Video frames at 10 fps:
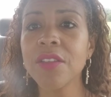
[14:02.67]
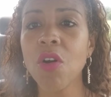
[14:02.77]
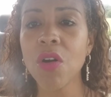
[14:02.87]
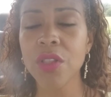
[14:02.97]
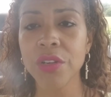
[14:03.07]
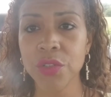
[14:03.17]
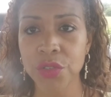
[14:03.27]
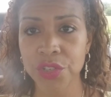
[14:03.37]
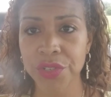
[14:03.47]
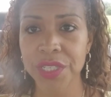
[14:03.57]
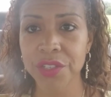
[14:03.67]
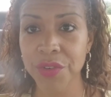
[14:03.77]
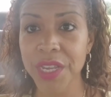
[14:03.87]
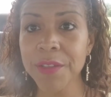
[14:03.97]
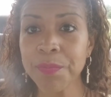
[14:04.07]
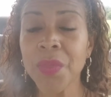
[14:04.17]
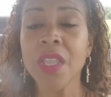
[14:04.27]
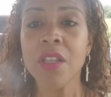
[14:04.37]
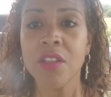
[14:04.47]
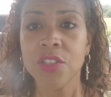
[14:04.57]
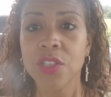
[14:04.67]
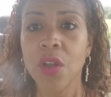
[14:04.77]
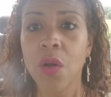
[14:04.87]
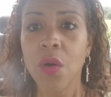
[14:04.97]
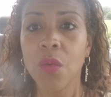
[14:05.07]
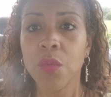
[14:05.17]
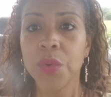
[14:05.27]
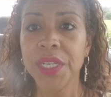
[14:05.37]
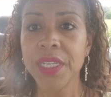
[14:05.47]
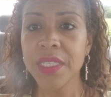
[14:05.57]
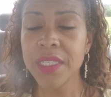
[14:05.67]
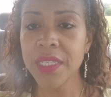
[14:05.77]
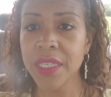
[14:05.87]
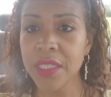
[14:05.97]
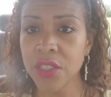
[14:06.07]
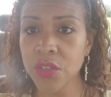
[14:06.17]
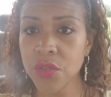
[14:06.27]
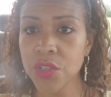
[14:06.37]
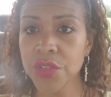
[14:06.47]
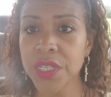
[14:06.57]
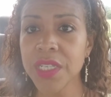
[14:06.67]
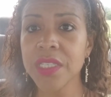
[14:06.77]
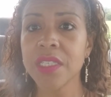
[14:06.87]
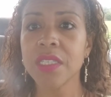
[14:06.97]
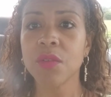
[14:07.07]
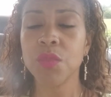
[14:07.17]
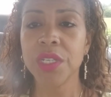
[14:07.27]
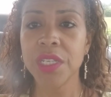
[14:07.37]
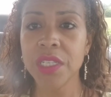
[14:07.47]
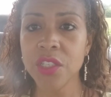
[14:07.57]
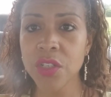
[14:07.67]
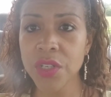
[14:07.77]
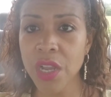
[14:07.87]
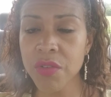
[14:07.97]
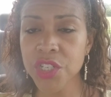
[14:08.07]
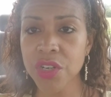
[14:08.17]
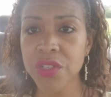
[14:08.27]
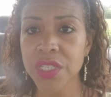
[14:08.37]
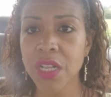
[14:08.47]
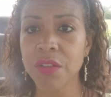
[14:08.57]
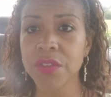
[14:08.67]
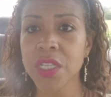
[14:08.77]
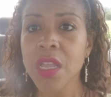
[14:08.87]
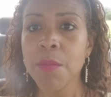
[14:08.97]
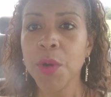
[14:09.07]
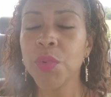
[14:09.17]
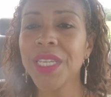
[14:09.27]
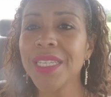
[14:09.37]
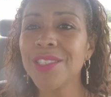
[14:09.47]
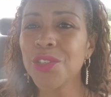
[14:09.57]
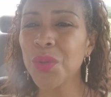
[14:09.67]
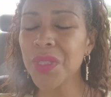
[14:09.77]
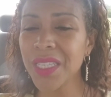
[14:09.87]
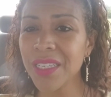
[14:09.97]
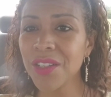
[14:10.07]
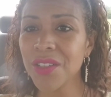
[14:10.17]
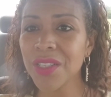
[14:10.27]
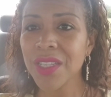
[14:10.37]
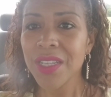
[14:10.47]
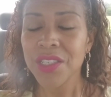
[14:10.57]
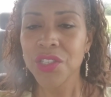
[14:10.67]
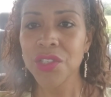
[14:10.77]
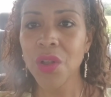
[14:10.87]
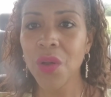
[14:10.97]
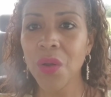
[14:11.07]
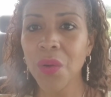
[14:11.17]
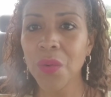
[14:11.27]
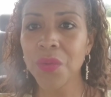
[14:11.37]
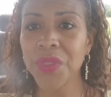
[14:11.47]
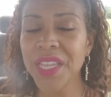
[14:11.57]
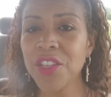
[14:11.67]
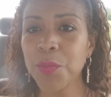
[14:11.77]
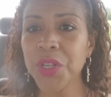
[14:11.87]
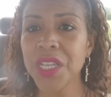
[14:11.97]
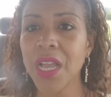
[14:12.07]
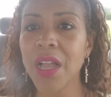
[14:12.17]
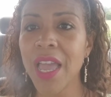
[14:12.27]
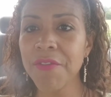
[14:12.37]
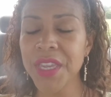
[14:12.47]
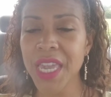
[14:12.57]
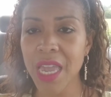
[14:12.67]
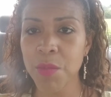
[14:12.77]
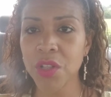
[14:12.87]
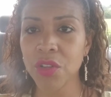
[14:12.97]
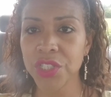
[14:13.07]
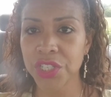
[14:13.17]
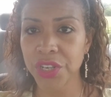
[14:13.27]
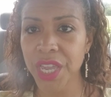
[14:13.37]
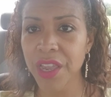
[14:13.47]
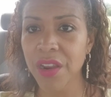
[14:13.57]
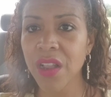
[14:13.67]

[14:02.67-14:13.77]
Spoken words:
all our nutrients, right? So we need to eat the nutrients, we need to nourish ourselves, but we eat so little. So then you're putting a heavy chemical in your hair.